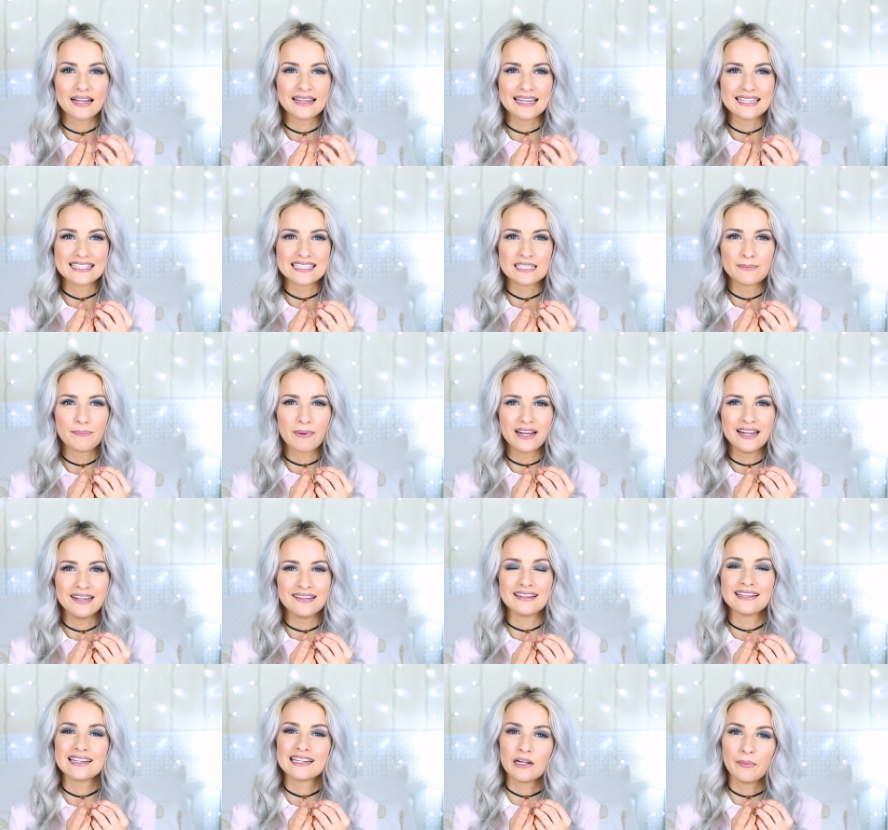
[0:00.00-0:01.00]
lisp
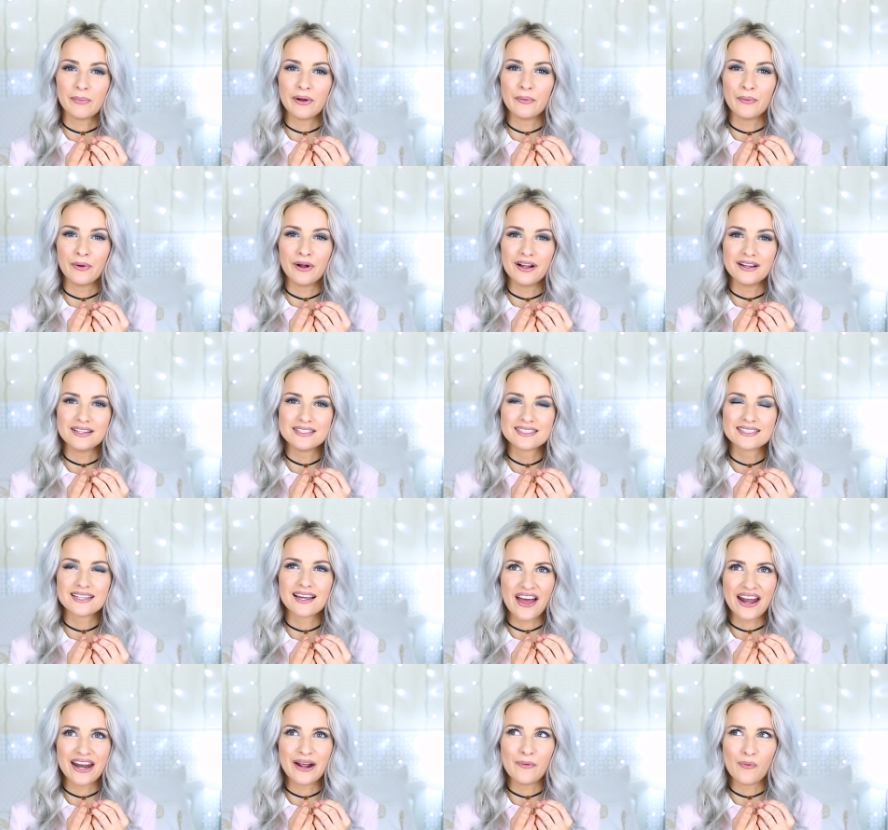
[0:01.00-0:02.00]
is a little bit worse
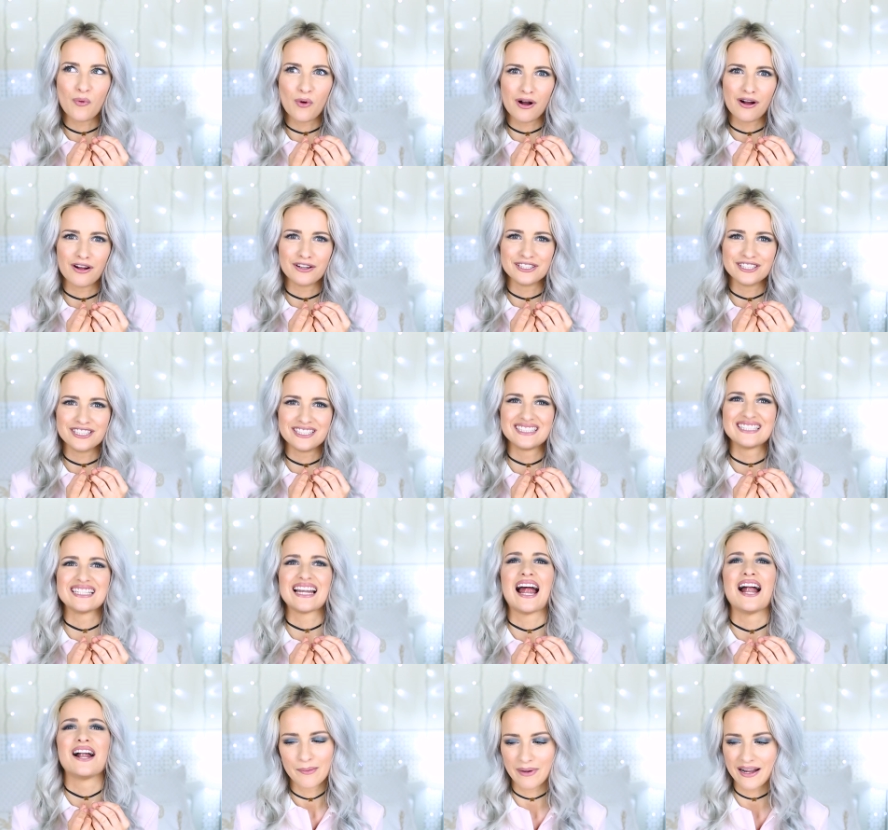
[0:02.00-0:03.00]
than it was.
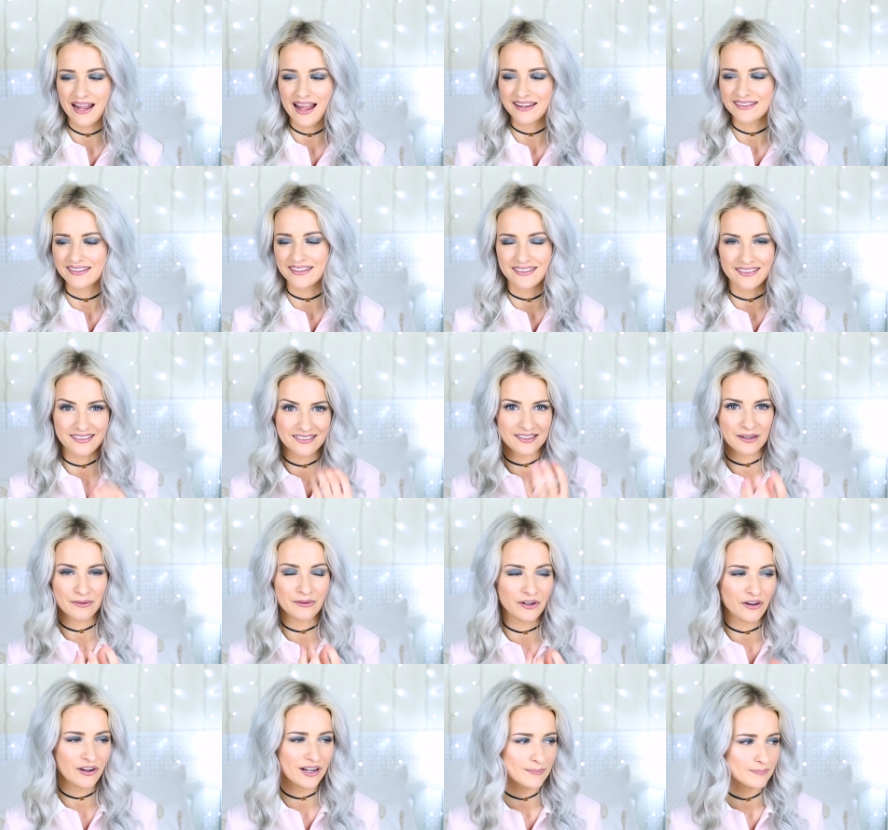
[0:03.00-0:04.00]
My S's are so
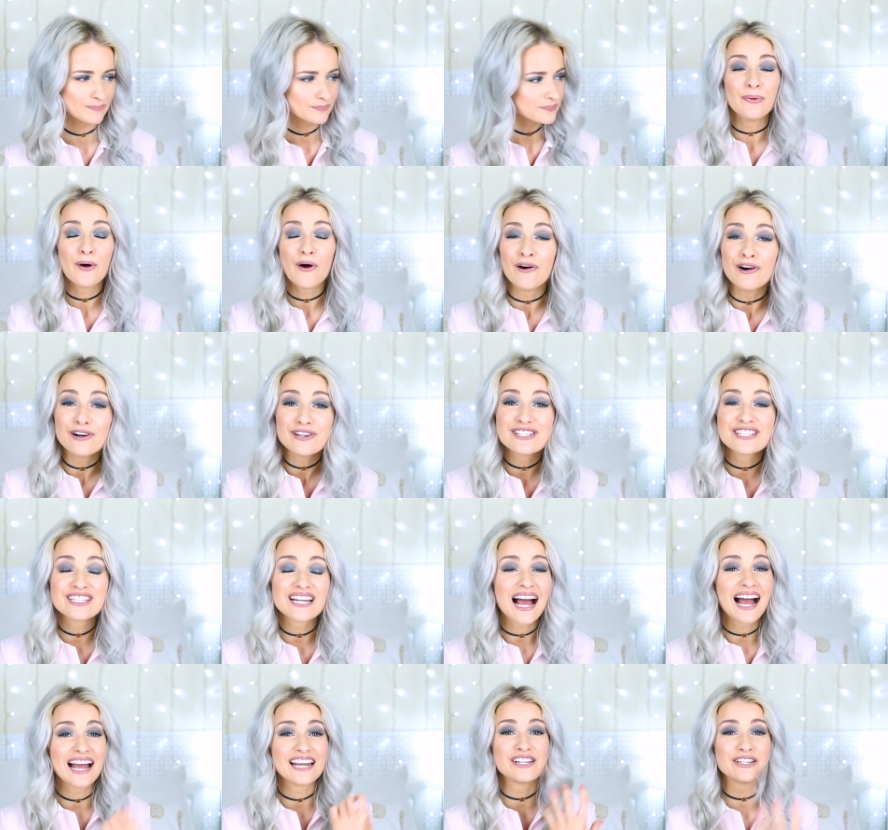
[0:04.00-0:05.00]
annoying.
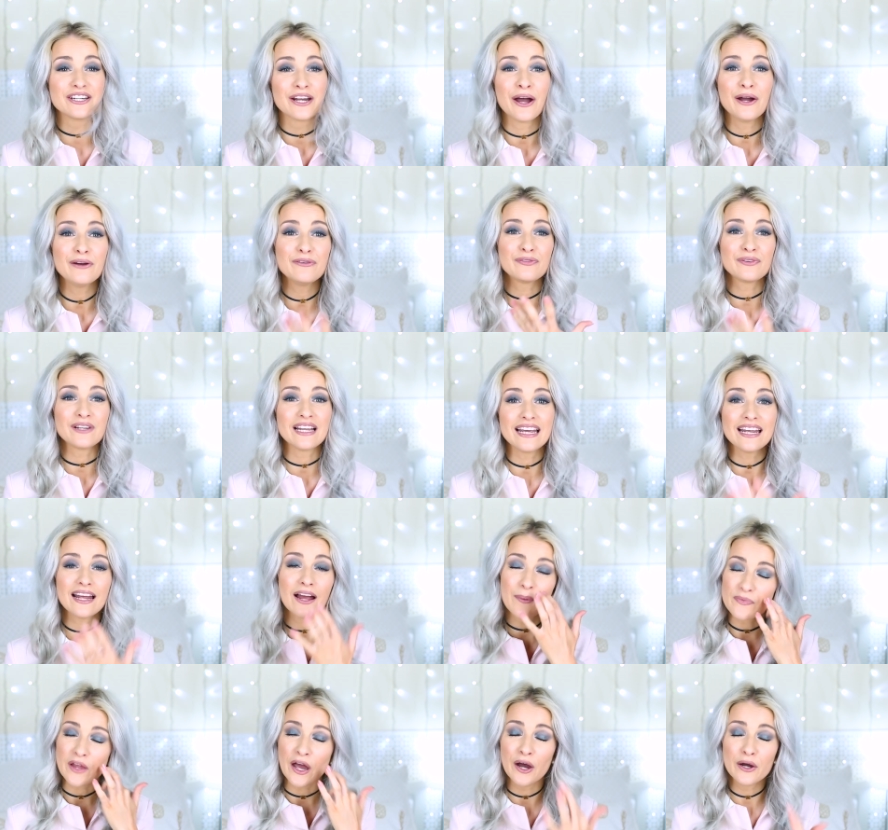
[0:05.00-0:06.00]
But I should
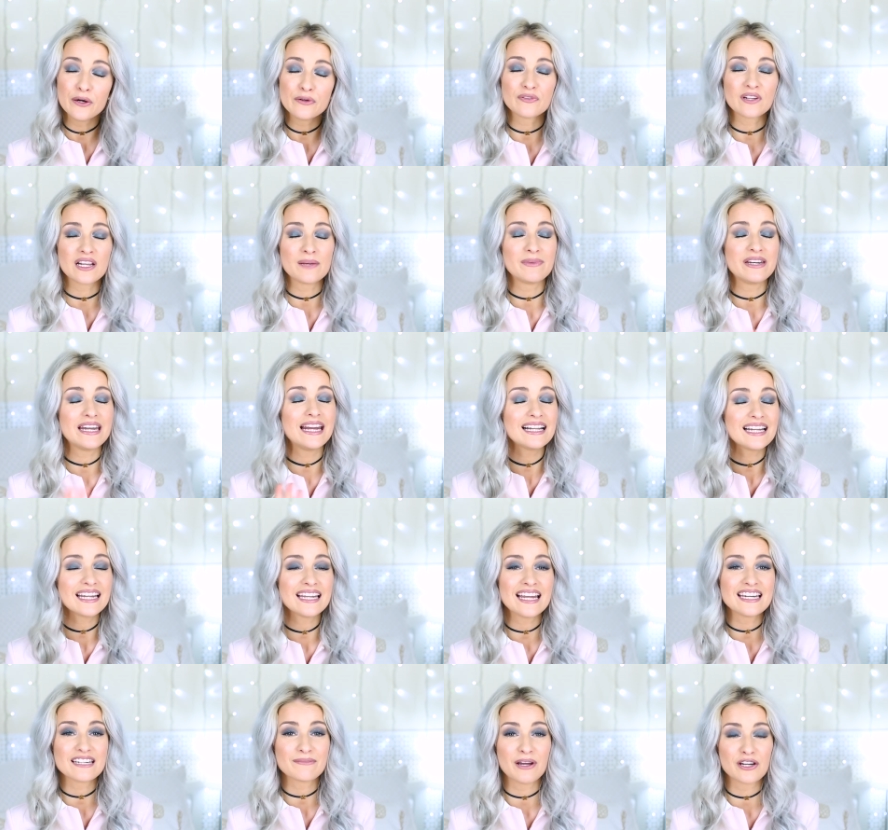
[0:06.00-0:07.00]
hopefully, hopefully I'm nearly at
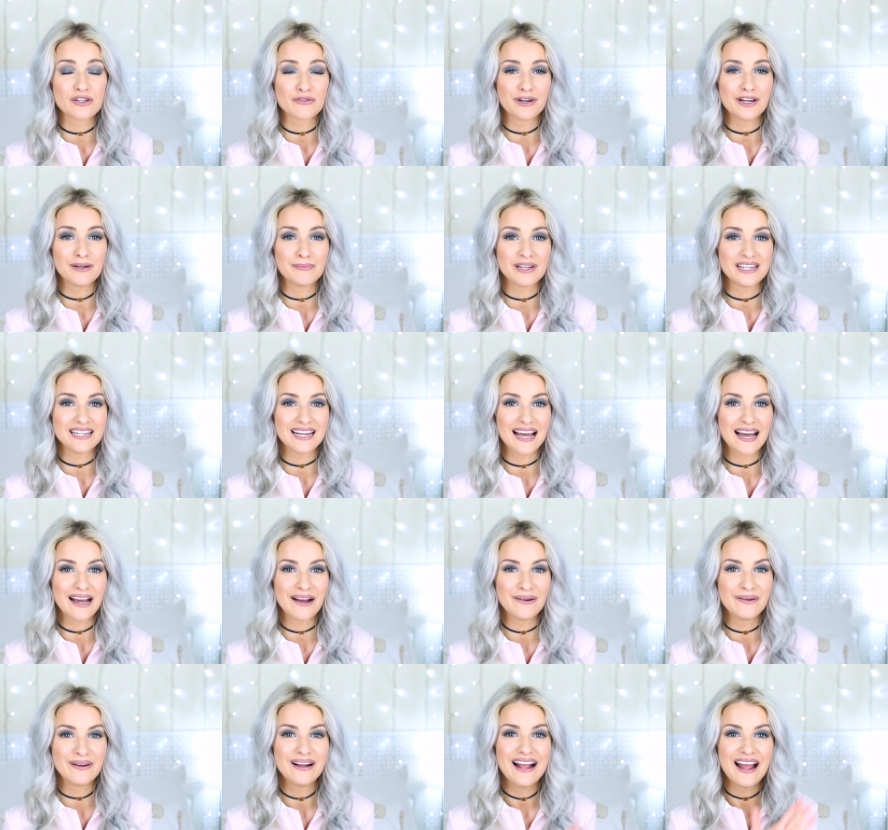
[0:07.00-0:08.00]
the end of my treatment
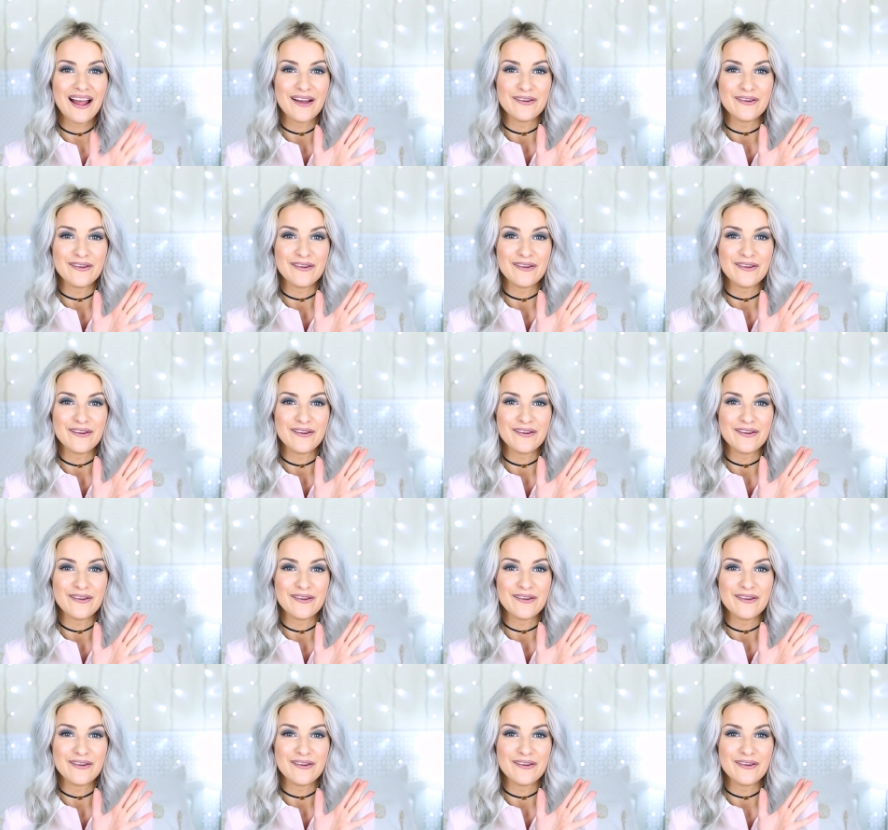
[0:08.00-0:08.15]
now.